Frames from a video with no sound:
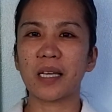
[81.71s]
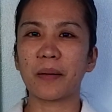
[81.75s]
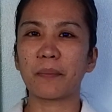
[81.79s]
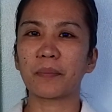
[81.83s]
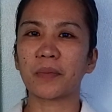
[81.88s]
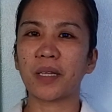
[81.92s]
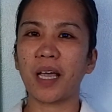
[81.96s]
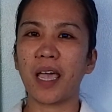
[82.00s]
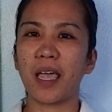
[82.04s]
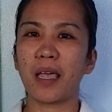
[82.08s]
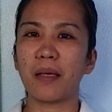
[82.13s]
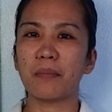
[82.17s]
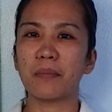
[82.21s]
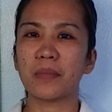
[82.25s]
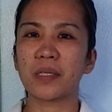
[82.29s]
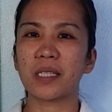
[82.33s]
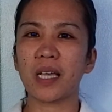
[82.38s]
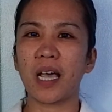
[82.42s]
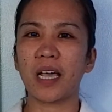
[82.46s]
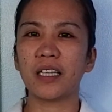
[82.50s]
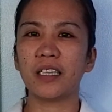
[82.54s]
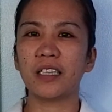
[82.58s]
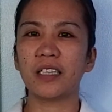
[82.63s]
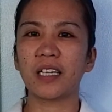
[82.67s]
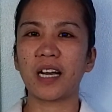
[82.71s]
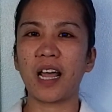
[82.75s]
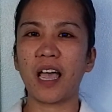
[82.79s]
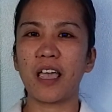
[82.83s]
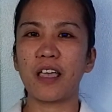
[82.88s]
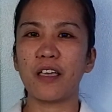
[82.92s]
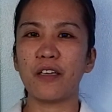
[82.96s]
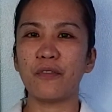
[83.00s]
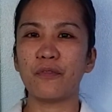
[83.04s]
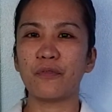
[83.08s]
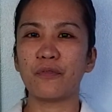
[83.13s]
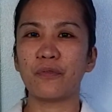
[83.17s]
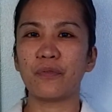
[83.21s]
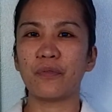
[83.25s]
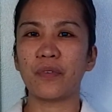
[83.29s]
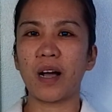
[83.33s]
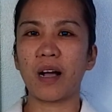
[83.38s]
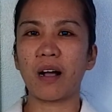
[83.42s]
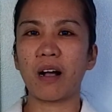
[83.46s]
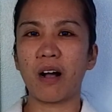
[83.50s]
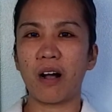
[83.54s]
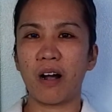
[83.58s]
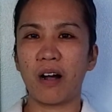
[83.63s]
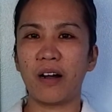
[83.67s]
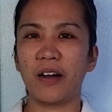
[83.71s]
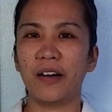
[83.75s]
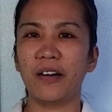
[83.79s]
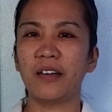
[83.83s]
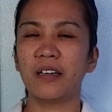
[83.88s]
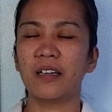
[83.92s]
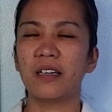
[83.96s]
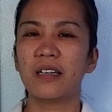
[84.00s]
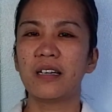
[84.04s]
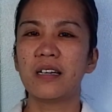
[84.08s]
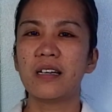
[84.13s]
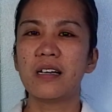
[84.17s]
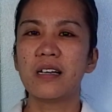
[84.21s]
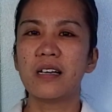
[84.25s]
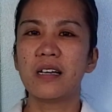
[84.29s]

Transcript: Sometimes I drive a car.